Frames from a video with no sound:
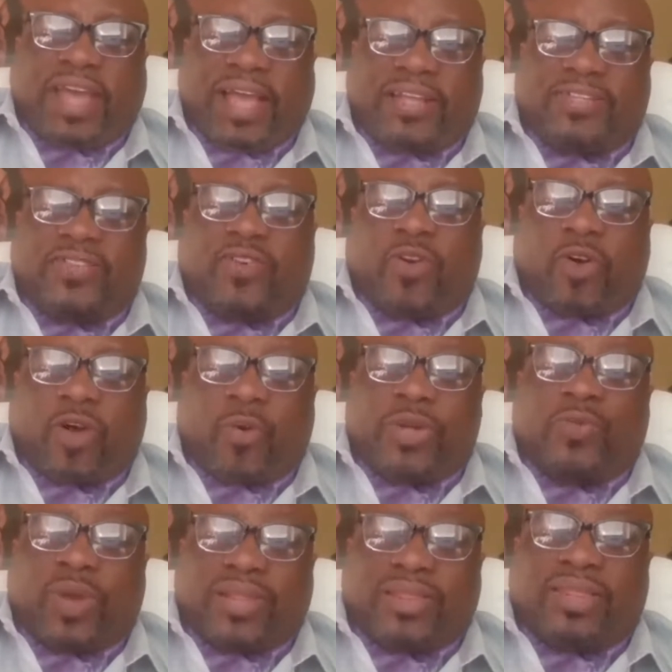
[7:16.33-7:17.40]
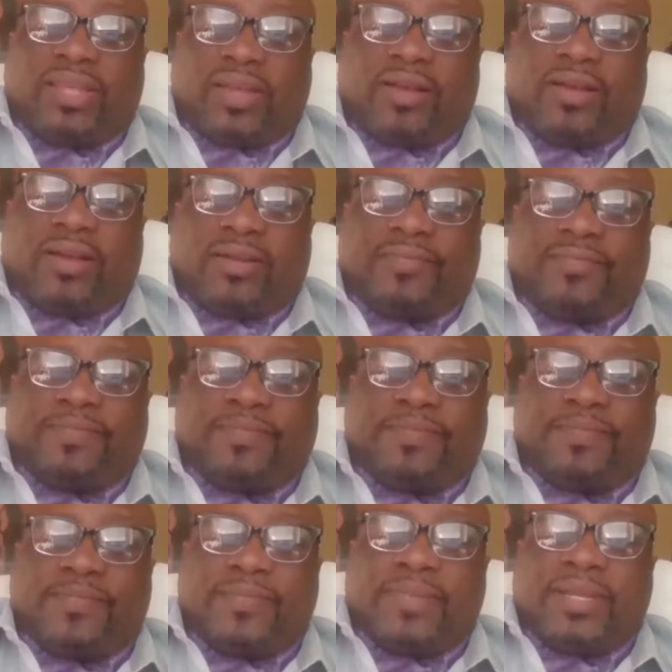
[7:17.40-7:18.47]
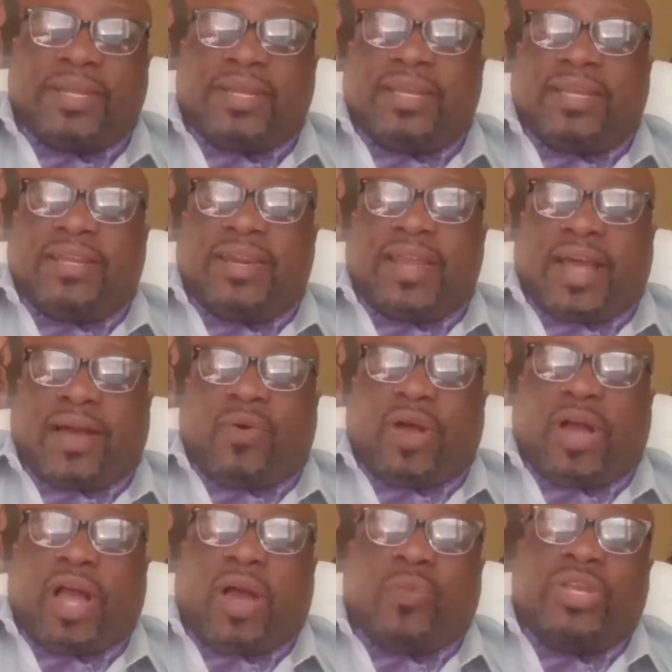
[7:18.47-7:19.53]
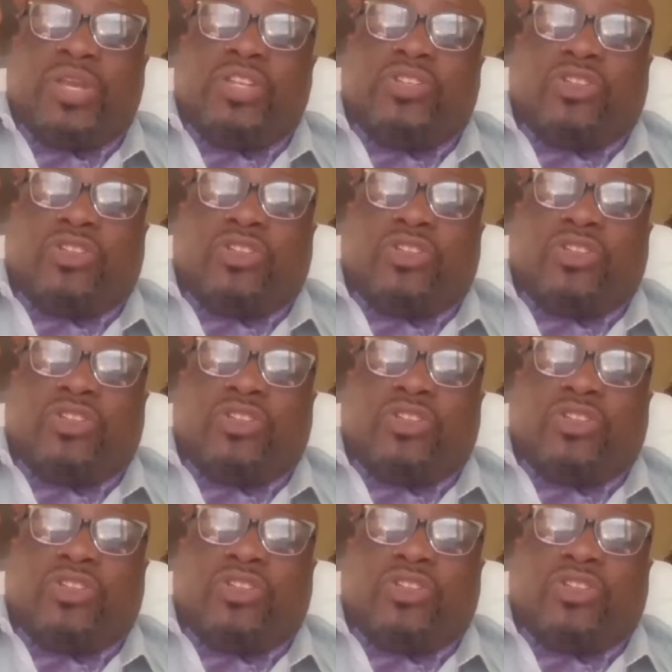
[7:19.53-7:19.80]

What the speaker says: Facts are always what they are. Now, how